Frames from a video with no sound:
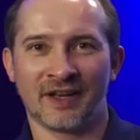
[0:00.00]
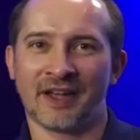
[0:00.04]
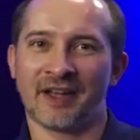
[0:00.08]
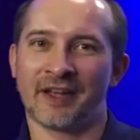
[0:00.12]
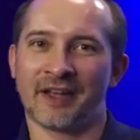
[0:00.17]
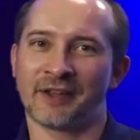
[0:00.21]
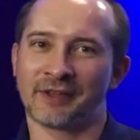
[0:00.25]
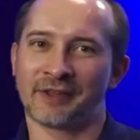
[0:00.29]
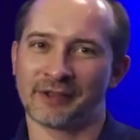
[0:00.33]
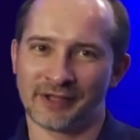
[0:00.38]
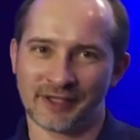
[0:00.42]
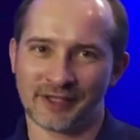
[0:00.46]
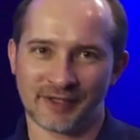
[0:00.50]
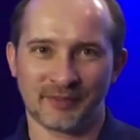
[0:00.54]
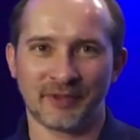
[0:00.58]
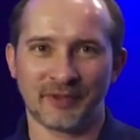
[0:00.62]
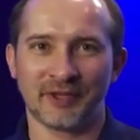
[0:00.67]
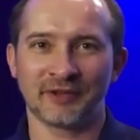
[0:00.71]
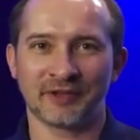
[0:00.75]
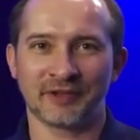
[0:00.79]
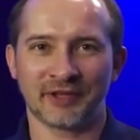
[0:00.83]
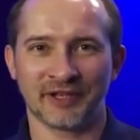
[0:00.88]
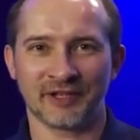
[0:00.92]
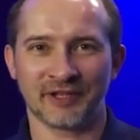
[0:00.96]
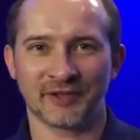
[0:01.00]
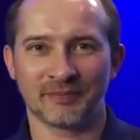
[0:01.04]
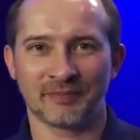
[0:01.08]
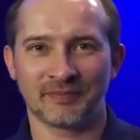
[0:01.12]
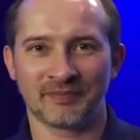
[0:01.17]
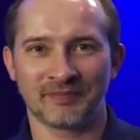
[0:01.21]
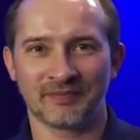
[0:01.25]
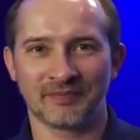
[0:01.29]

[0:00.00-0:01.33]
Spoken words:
And let's be in touch.